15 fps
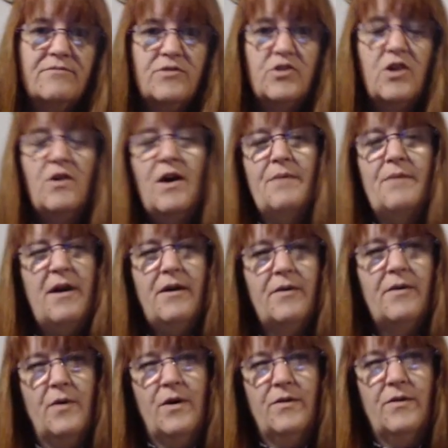So I
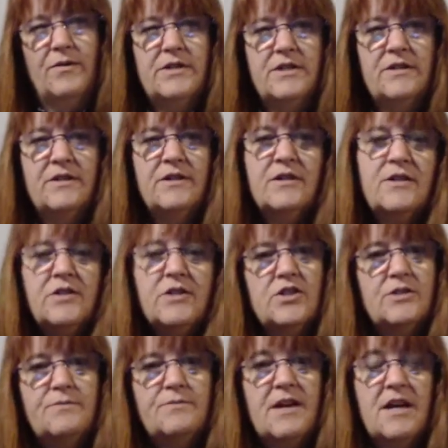probably won't,
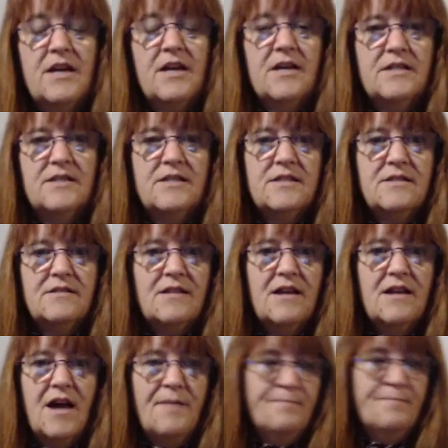just because
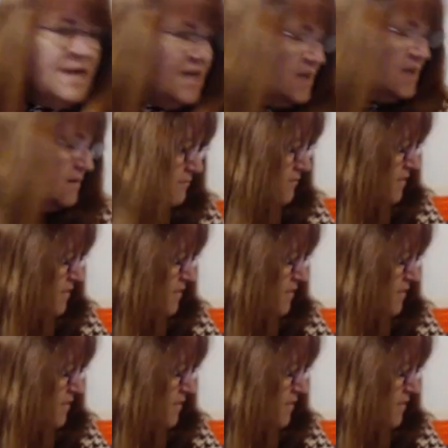I'm mean.